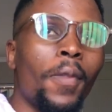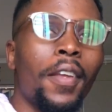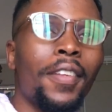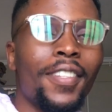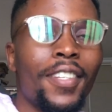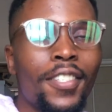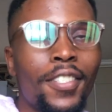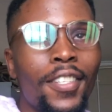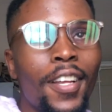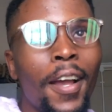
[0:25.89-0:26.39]

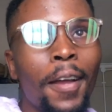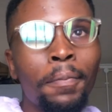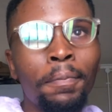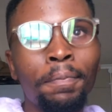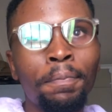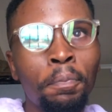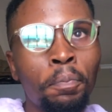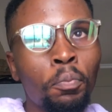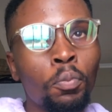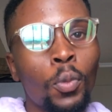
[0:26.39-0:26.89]
This time,
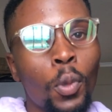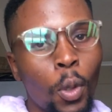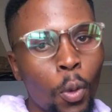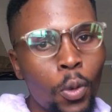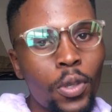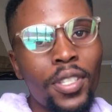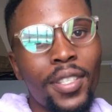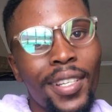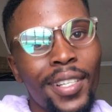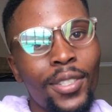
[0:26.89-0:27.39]

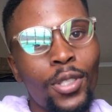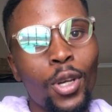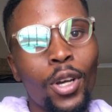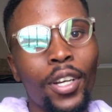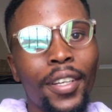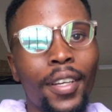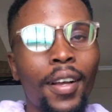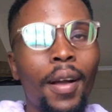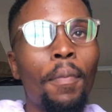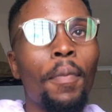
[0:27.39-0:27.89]
we're still
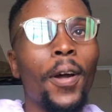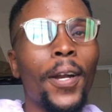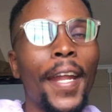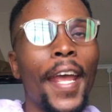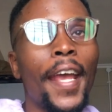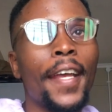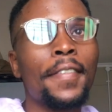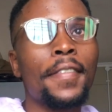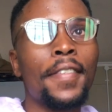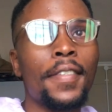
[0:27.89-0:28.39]
talking about
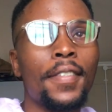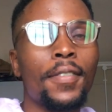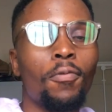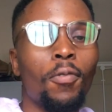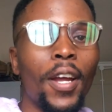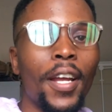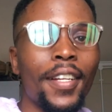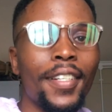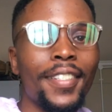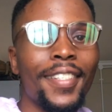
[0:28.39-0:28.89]
exes,
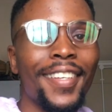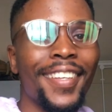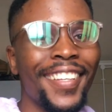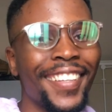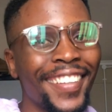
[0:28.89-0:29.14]
right?